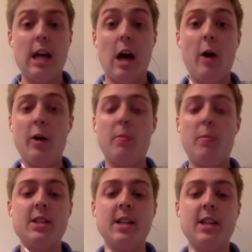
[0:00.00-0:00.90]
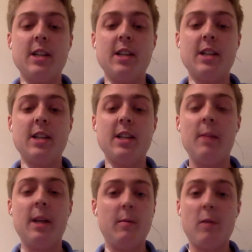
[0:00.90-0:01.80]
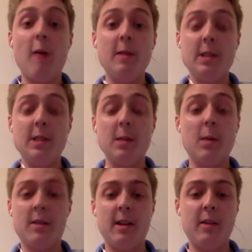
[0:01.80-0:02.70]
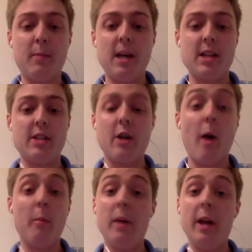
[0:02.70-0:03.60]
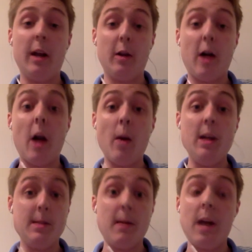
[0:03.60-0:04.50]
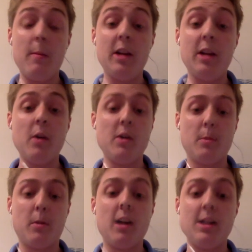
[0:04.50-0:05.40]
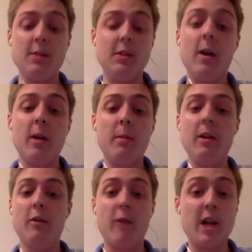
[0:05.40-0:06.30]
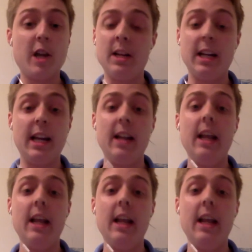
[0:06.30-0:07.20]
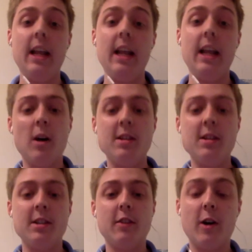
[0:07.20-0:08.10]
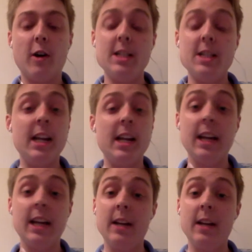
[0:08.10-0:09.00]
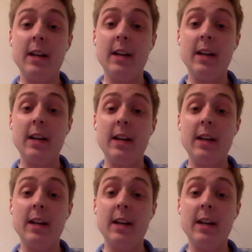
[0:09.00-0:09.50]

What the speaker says: 100%. I mean, it obviously wasn't his best start, but in a lot of ways, it might have been his most impressive start. To be a freshman, to get hit around like he was in the first inning, and